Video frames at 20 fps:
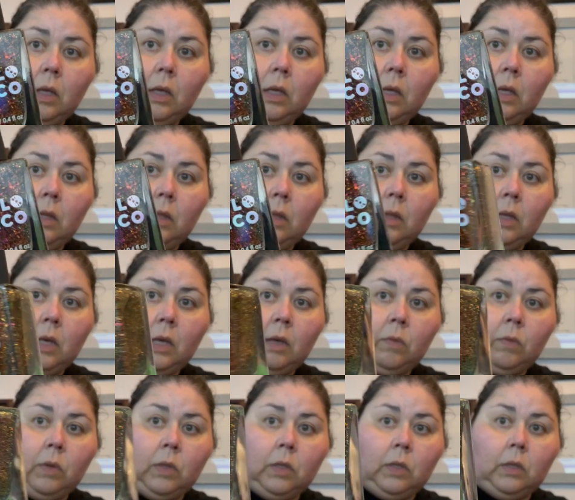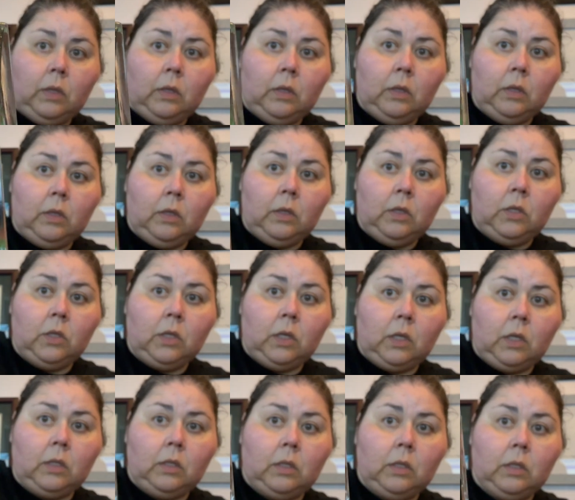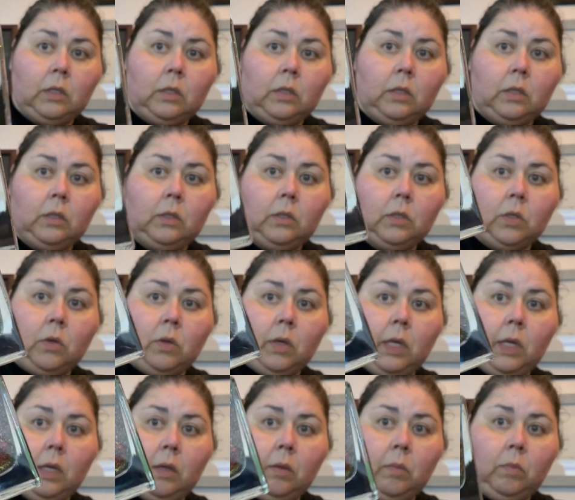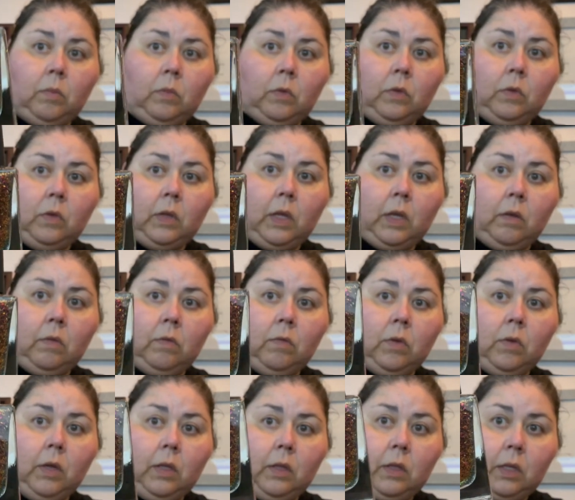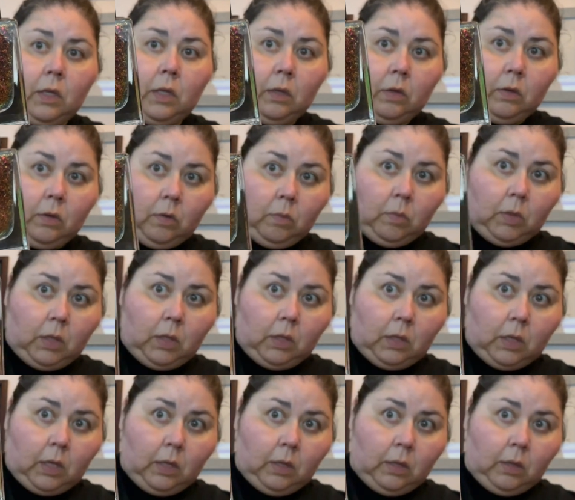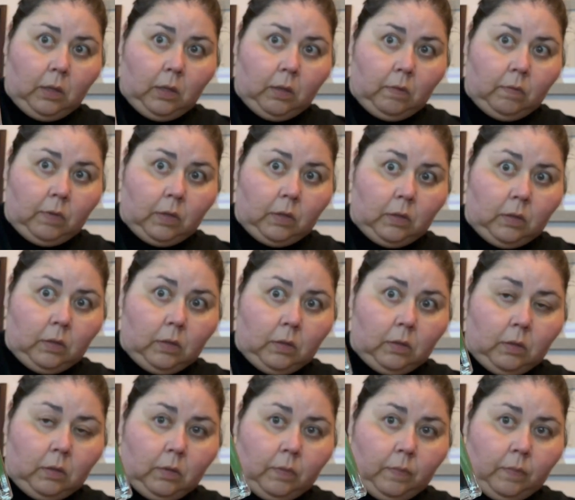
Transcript: And that one just screams everything to me. I love it.